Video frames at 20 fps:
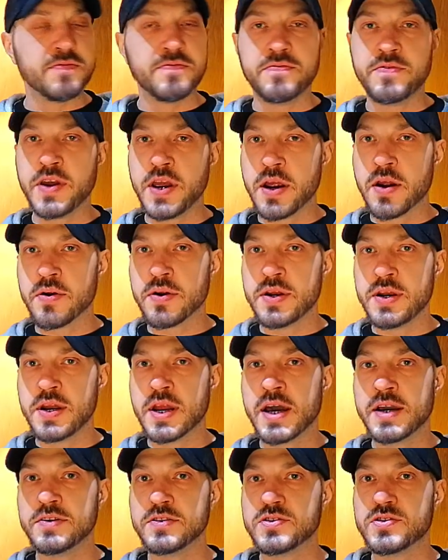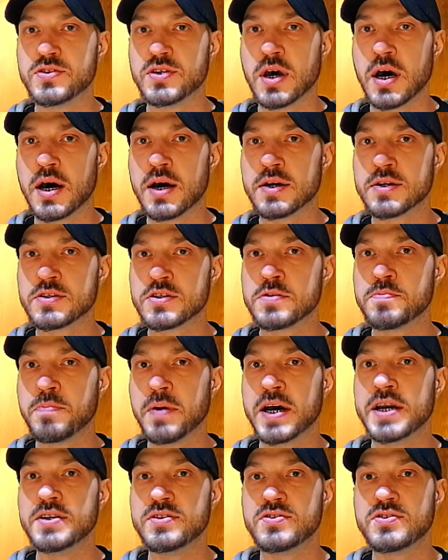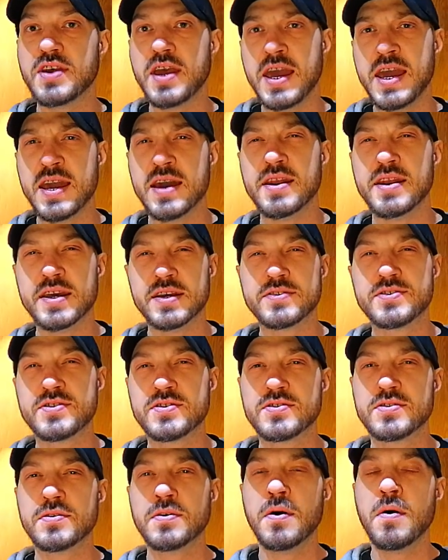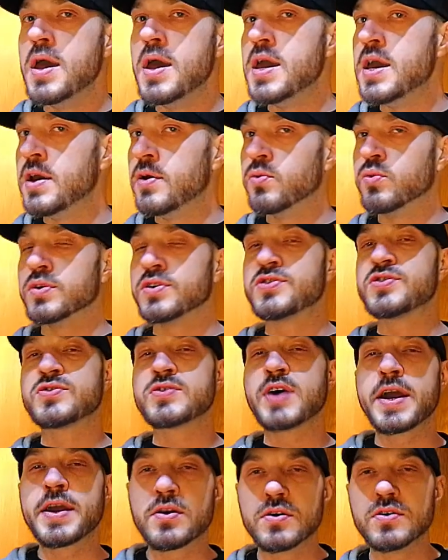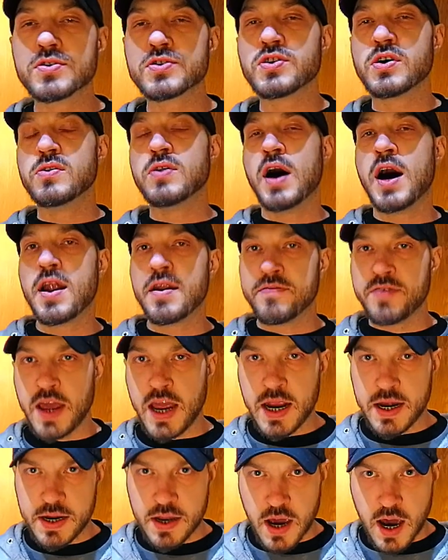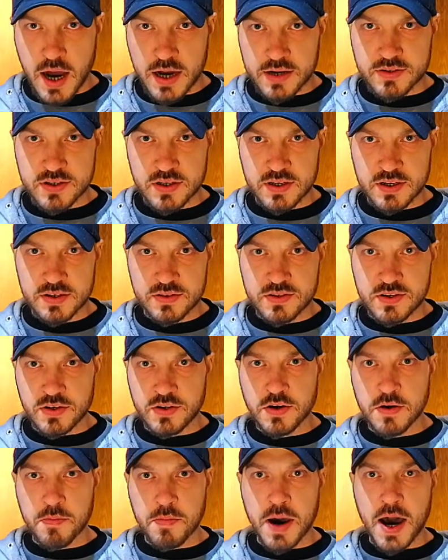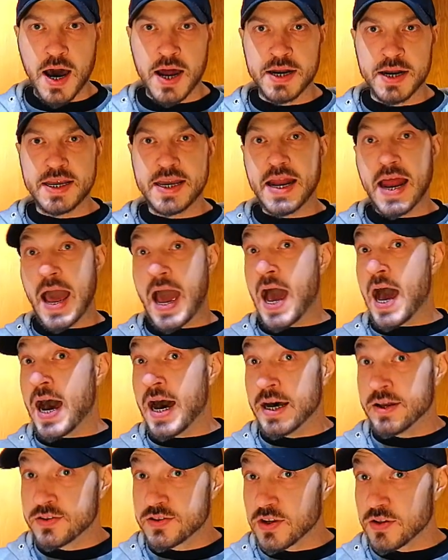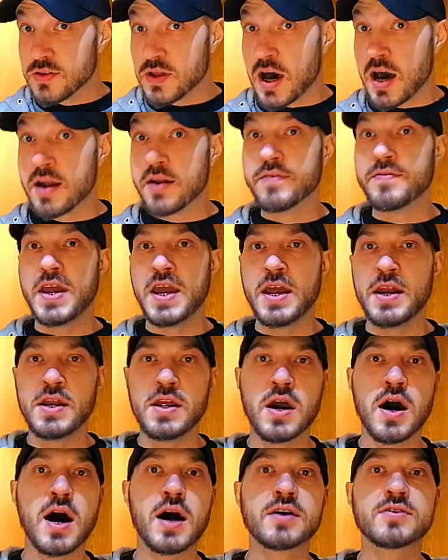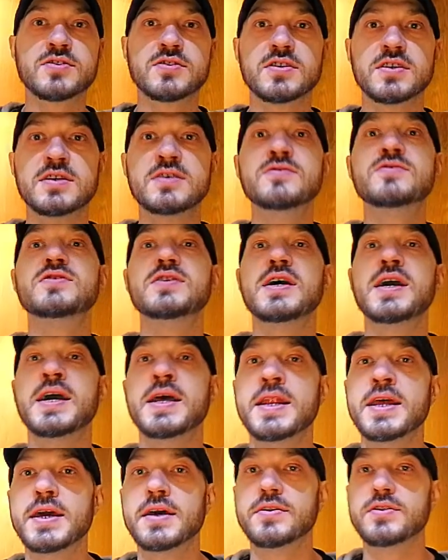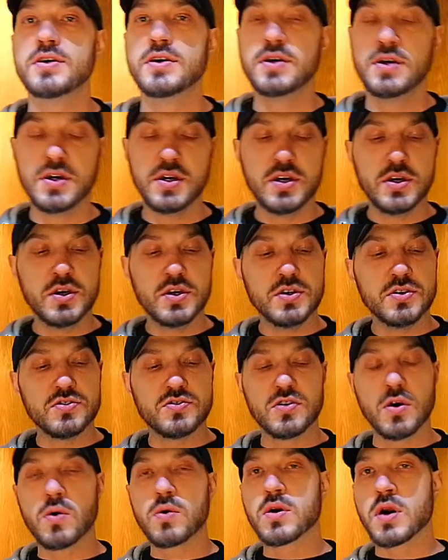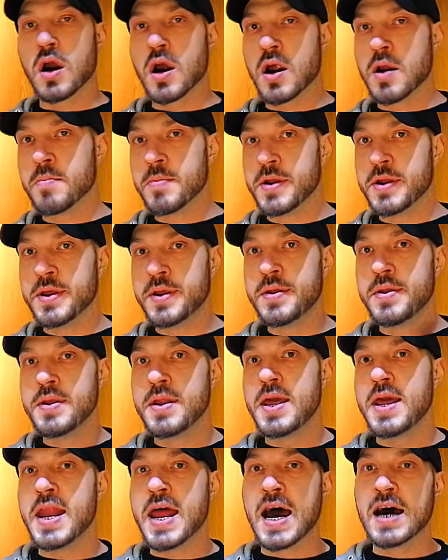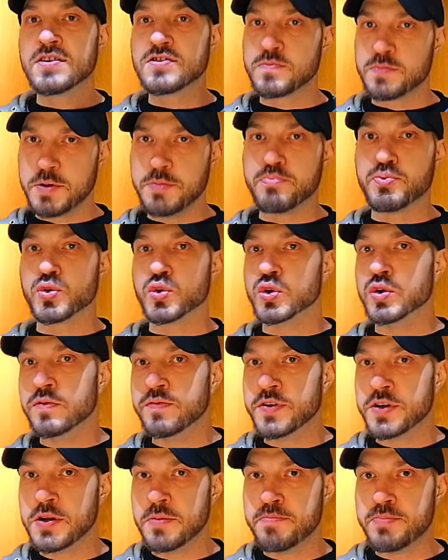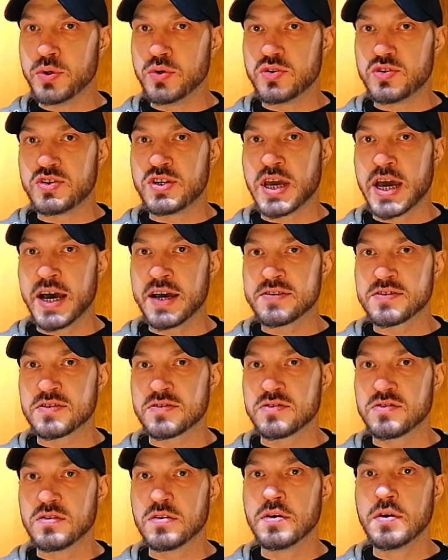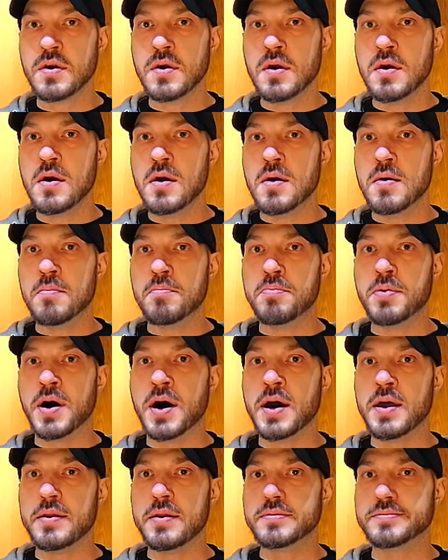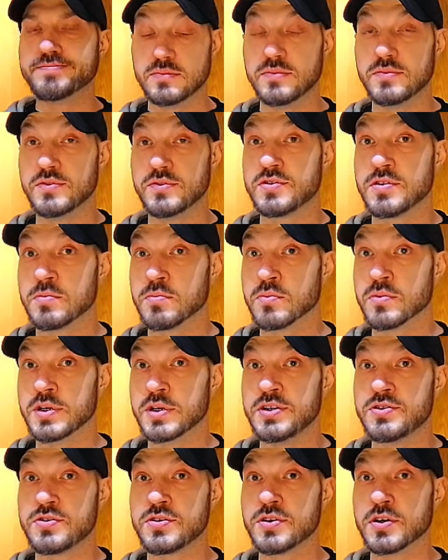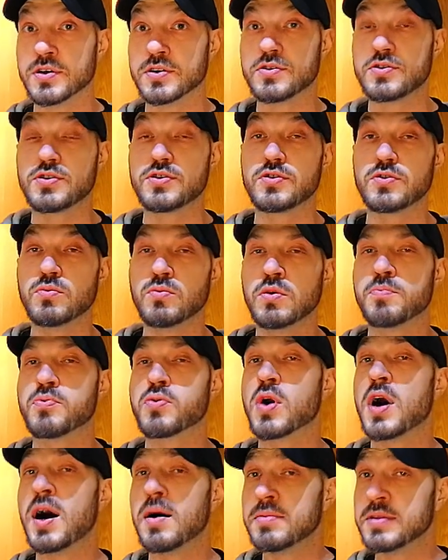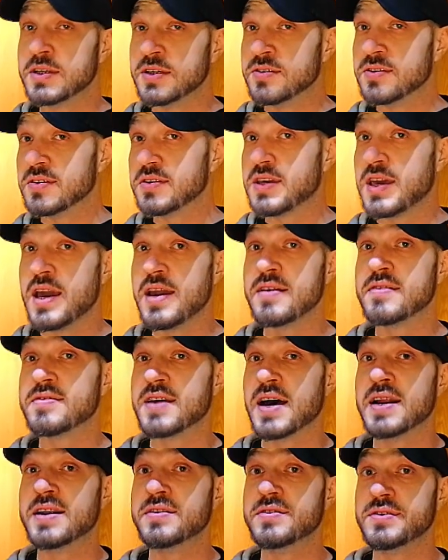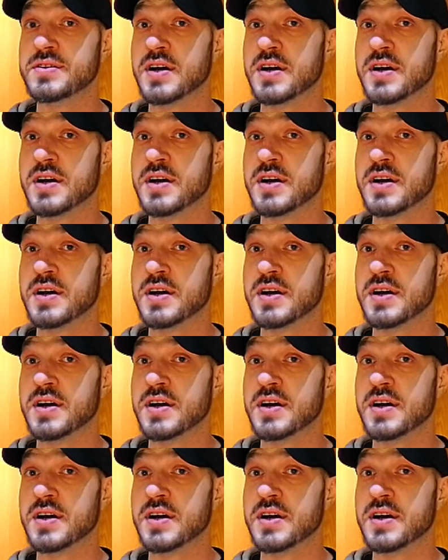very nice uh, spice and it's it recycles a lot of antioxidants in your body. It has a lot of antioxidants in it. So carmidin, it has been proven to boost test, but some research would probably indicate that it